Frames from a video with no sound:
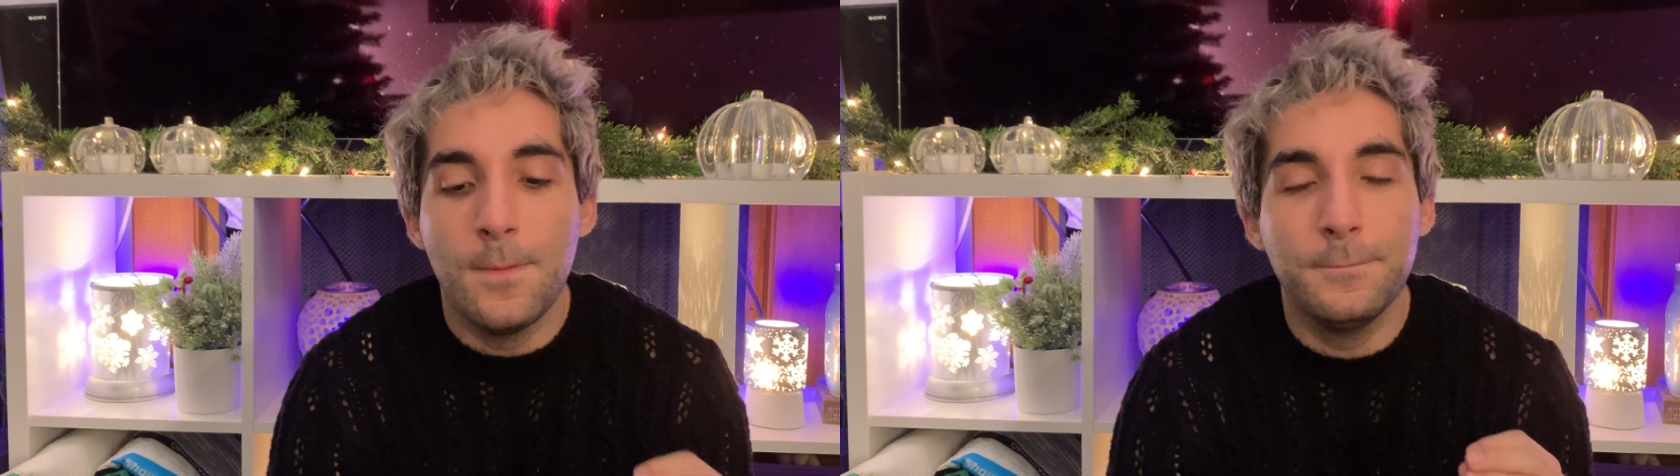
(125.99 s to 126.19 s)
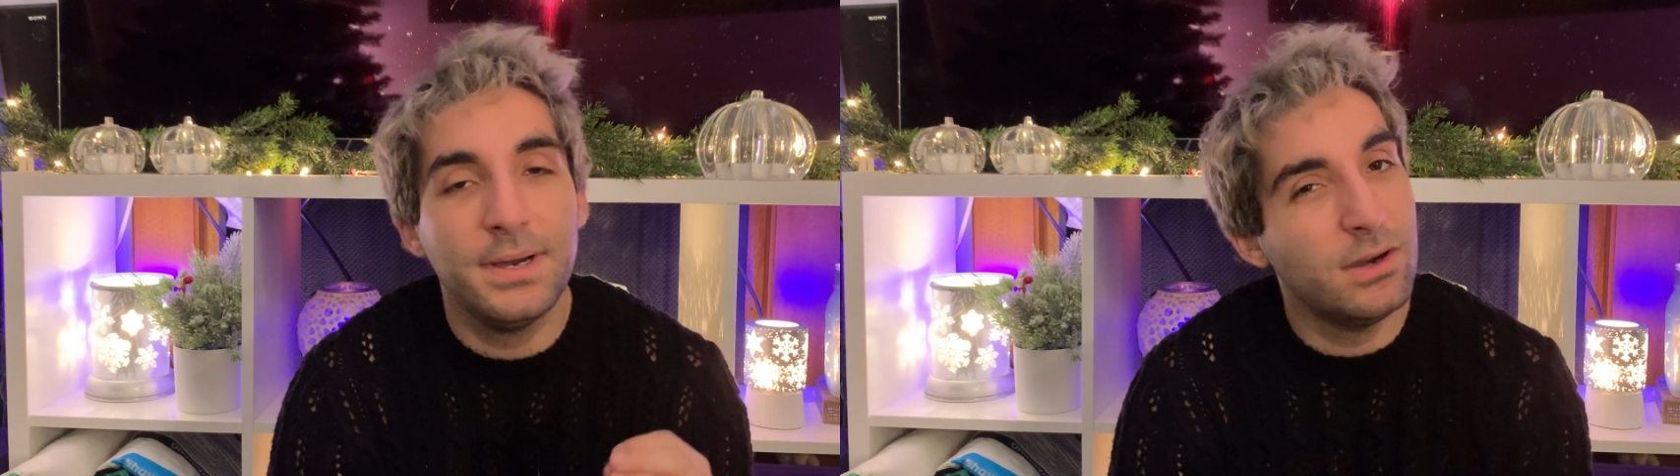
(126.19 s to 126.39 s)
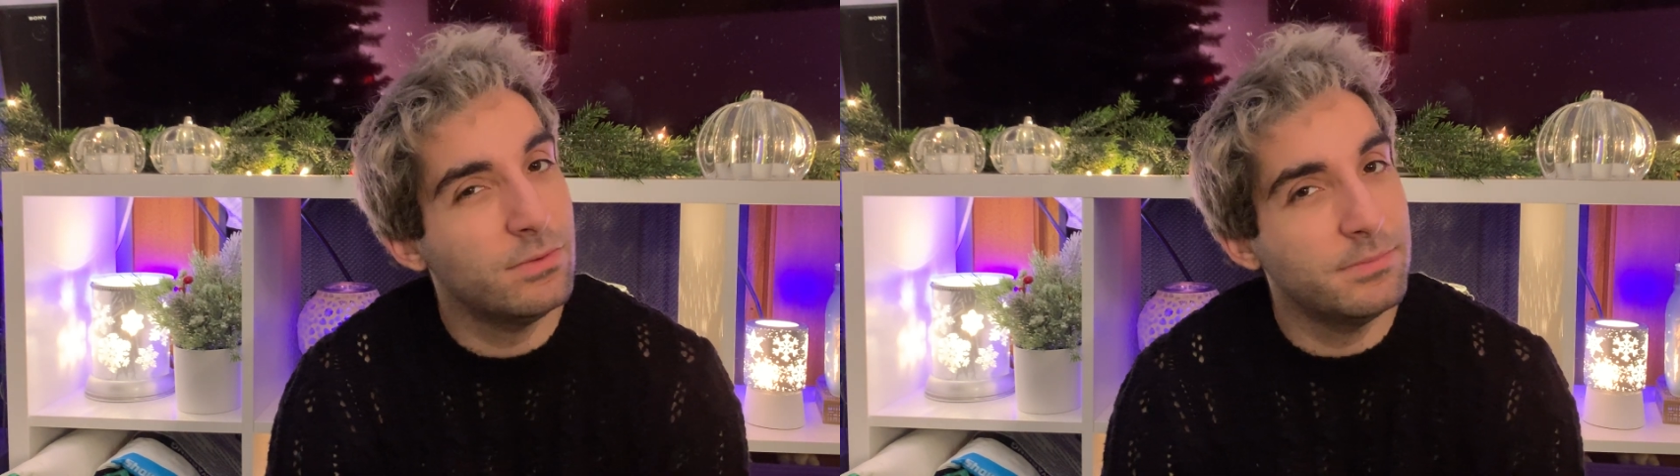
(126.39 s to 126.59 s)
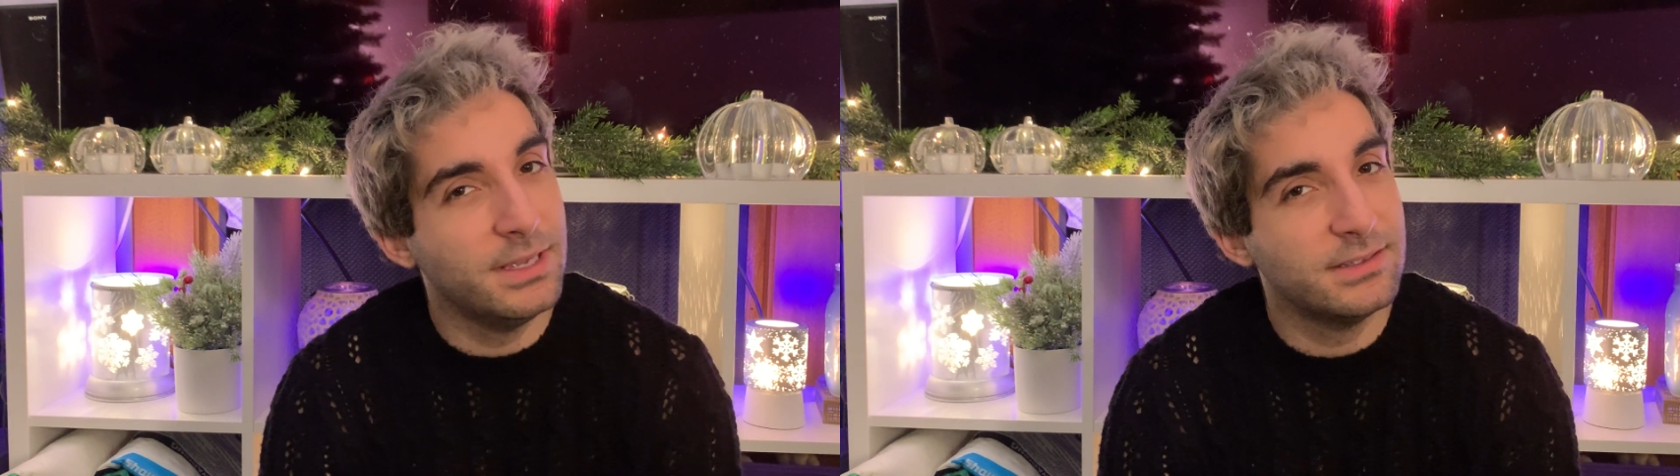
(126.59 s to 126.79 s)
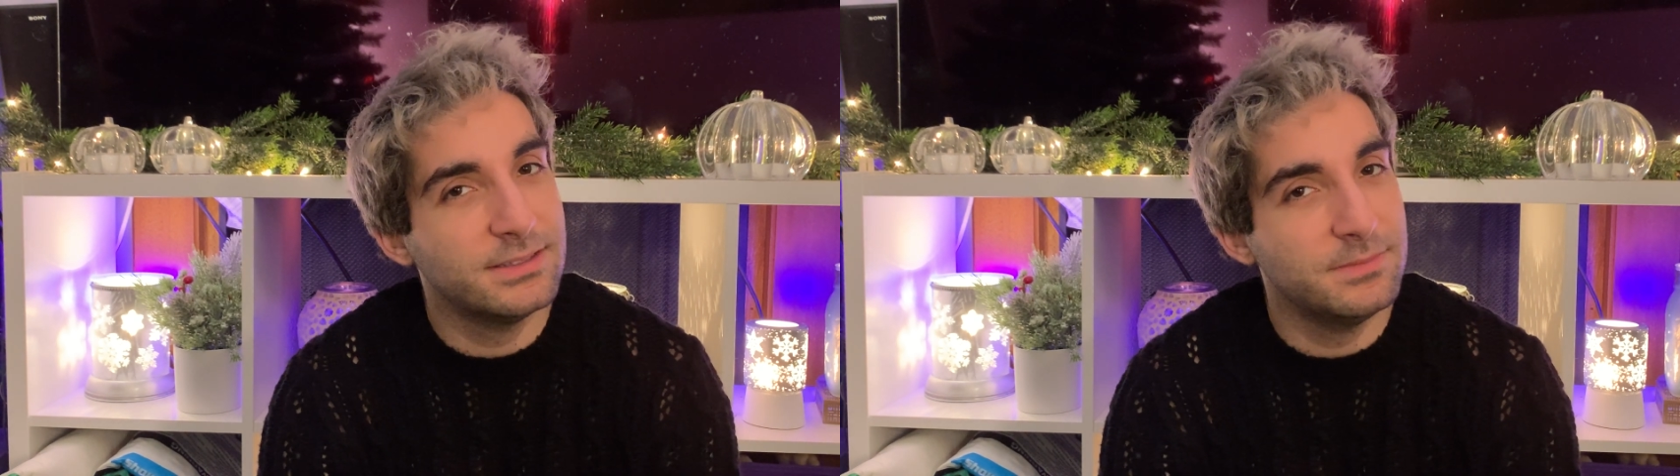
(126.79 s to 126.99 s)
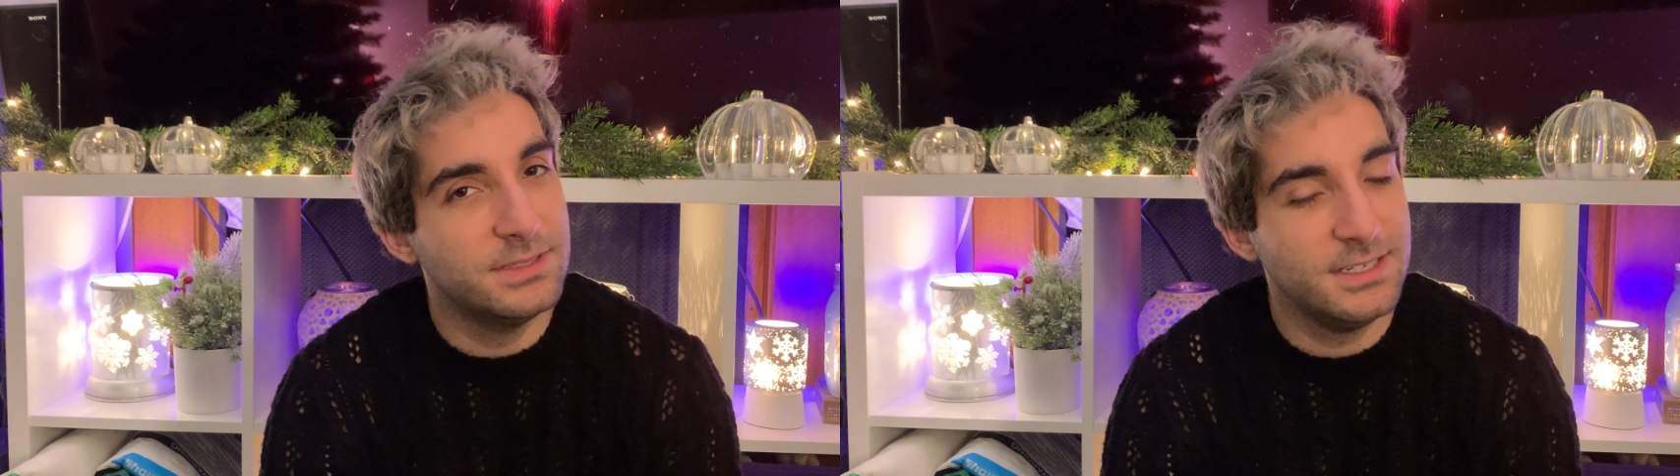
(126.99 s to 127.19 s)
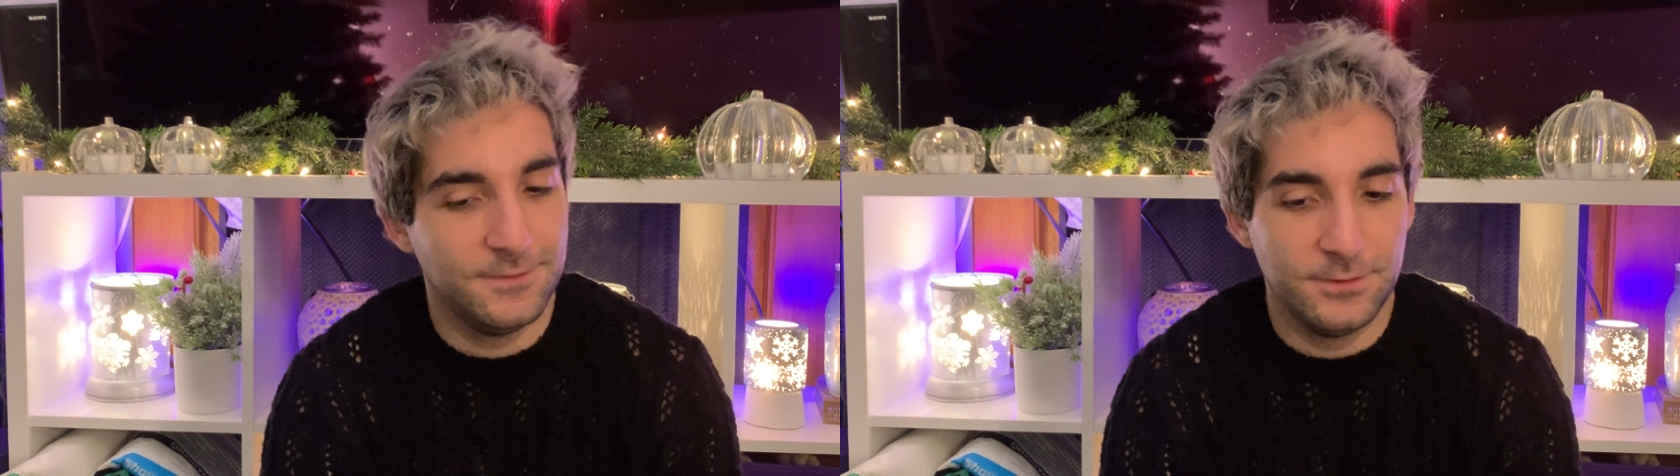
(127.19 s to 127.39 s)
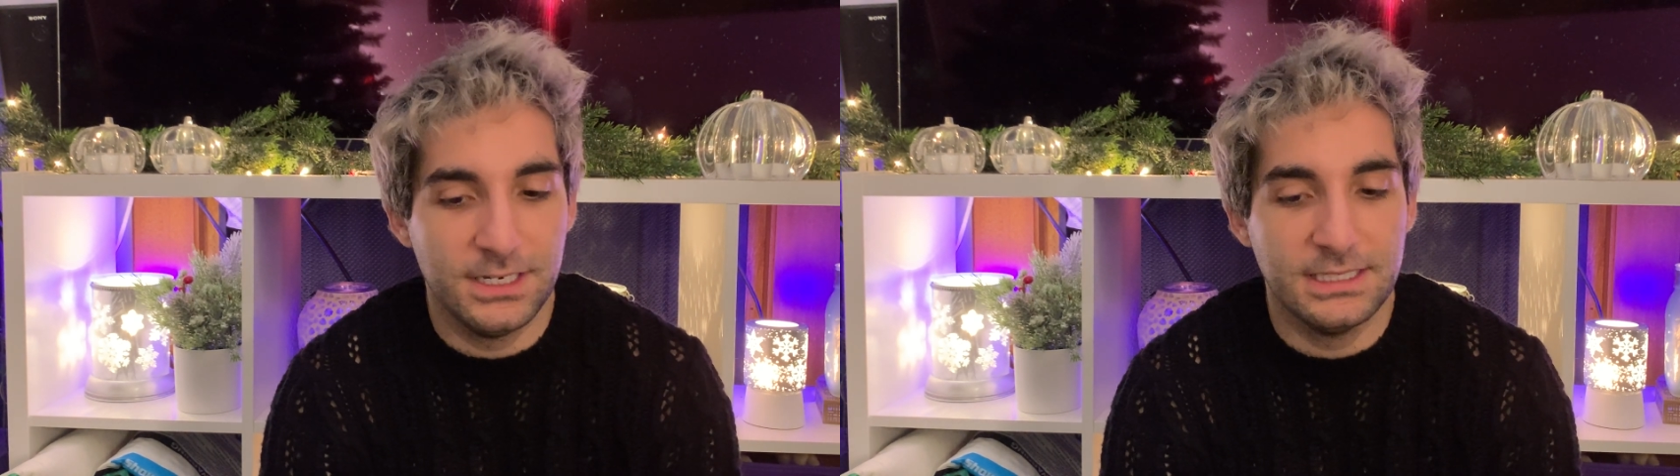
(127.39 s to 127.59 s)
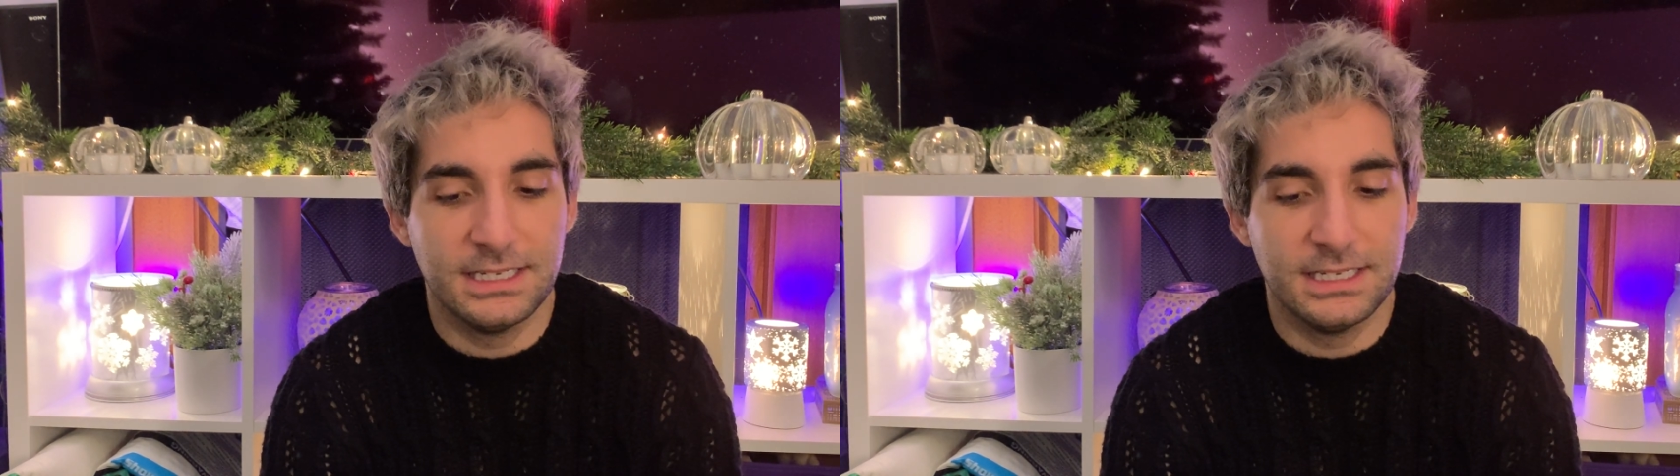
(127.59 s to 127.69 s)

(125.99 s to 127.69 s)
But what makes them different,